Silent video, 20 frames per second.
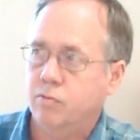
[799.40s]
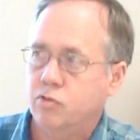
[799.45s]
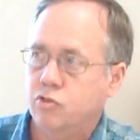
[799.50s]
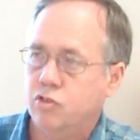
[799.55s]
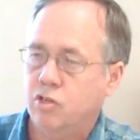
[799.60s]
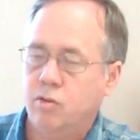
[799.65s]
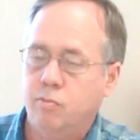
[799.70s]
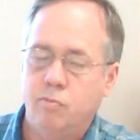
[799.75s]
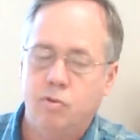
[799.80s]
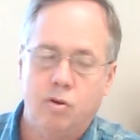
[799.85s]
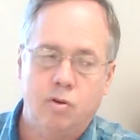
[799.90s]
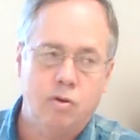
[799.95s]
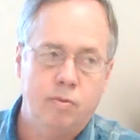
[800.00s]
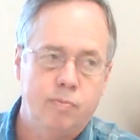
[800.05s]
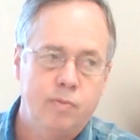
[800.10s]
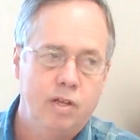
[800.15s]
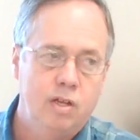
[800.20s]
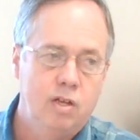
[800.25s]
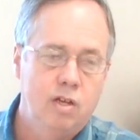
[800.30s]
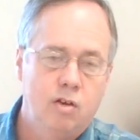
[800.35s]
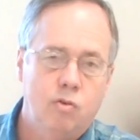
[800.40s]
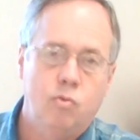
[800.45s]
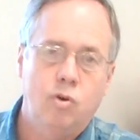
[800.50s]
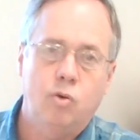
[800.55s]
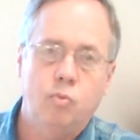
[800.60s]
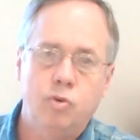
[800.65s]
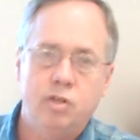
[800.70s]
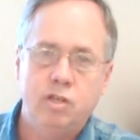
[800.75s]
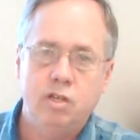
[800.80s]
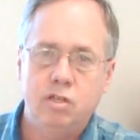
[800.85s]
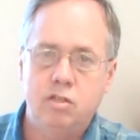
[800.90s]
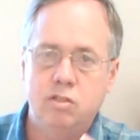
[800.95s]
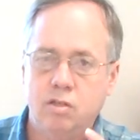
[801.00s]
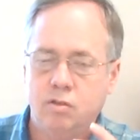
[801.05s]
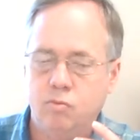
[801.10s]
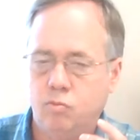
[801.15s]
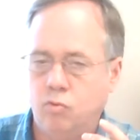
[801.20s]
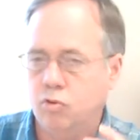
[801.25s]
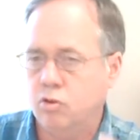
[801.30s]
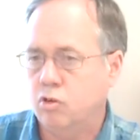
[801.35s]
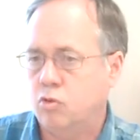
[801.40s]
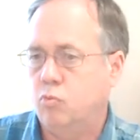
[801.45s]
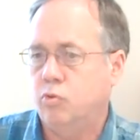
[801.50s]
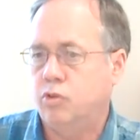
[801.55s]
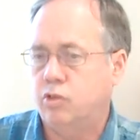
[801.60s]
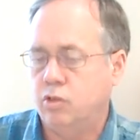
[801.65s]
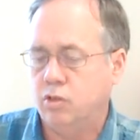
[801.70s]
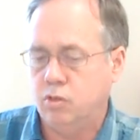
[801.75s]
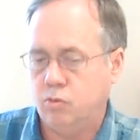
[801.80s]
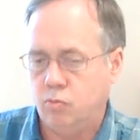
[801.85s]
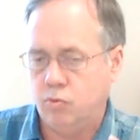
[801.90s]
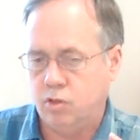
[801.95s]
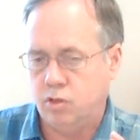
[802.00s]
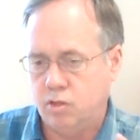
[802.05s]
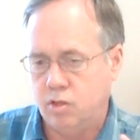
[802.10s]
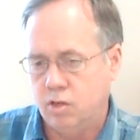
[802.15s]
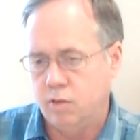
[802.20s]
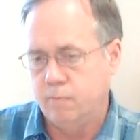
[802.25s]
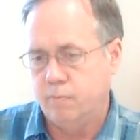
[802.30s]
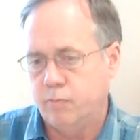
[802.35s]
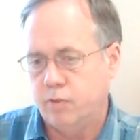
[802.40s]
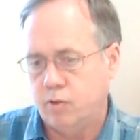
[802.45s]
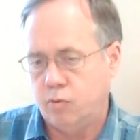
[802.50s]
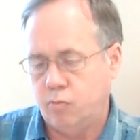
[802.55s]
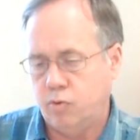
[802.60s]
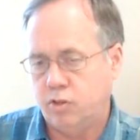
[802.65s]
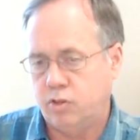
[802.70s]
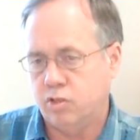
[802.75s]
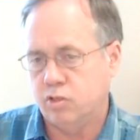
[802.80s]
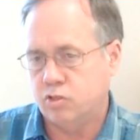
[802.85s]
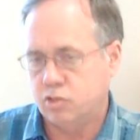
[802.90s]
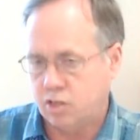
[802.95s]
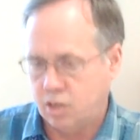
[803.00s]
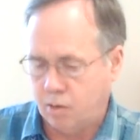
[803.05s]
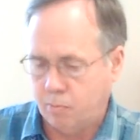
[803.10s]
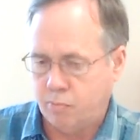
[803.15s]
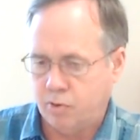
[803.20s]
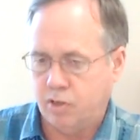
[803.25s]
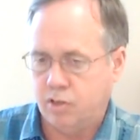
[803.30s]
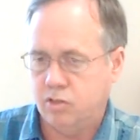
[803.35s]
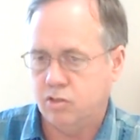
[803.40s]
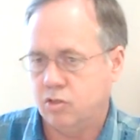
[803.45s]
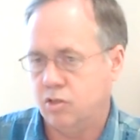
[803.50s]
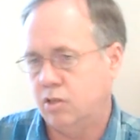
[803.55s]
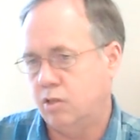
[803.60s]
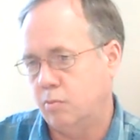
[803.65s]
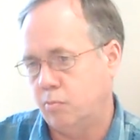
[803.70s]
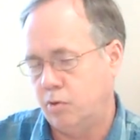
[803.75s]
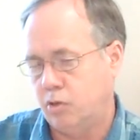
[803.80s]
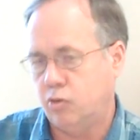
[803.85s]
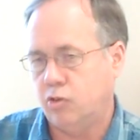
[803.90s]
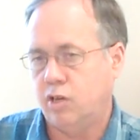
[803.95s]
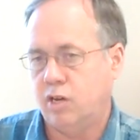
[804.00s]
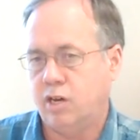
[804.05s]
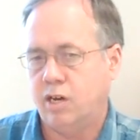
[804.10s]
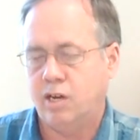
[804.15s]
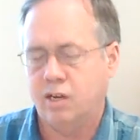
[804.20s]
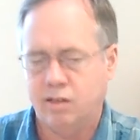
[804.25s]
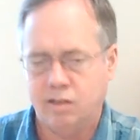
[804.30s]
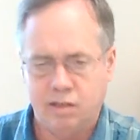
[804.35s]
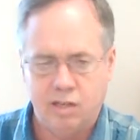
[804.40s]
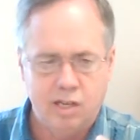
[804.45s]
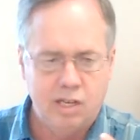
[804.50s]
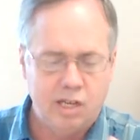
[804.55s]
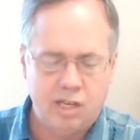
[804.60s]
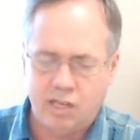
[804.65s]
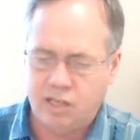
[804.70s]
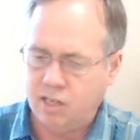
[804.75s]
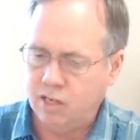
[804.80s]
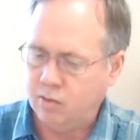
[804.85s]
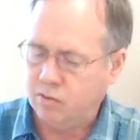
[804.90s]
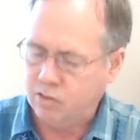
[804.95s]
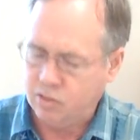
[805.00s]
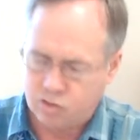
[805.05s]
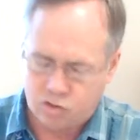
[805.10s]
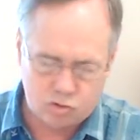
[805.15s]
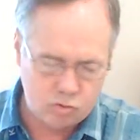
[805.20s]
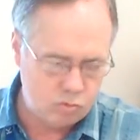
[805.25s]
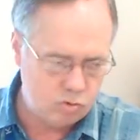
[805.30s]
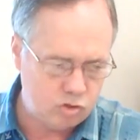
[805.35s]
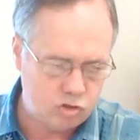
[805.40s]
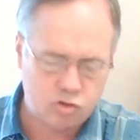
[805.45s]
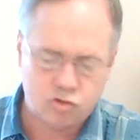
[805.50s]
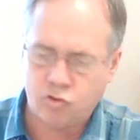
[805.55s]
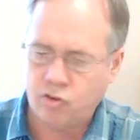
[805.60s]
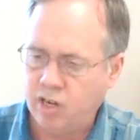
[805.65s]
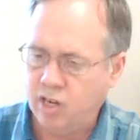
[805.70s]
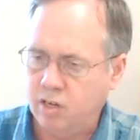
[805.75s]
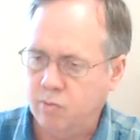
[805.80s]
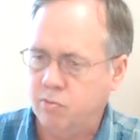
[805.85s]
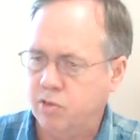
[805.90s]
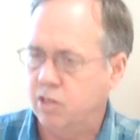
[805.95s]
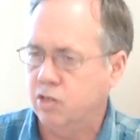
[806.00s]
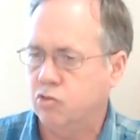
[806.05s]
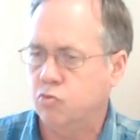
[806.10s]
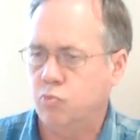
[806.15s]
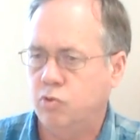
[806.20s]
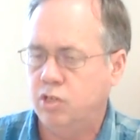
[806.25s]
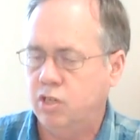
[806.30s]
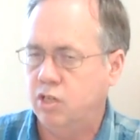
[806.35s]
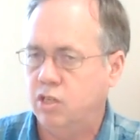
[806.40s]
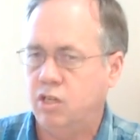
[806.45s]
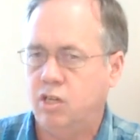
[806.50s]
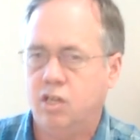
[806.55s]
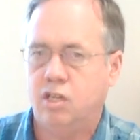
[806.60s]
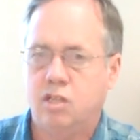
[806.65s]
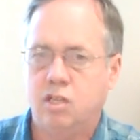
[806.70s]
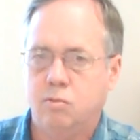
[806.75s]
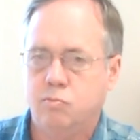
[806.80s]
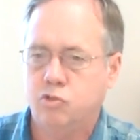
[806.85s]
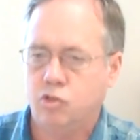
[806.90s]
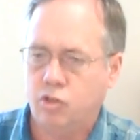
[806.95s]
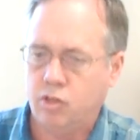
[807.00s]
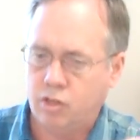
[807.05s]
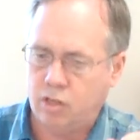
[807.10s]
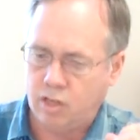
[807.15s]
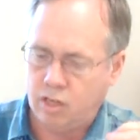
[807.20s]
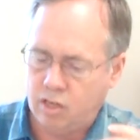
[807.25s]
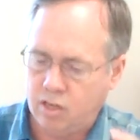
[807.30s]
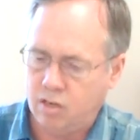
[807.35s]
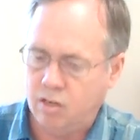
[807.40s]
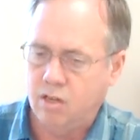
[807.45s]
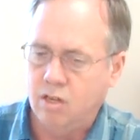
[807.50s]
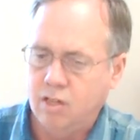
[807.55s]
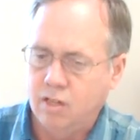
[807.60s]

STEAM program? Well, we need to work with this companies in the Milliard and get students trained because we need to get them so that they can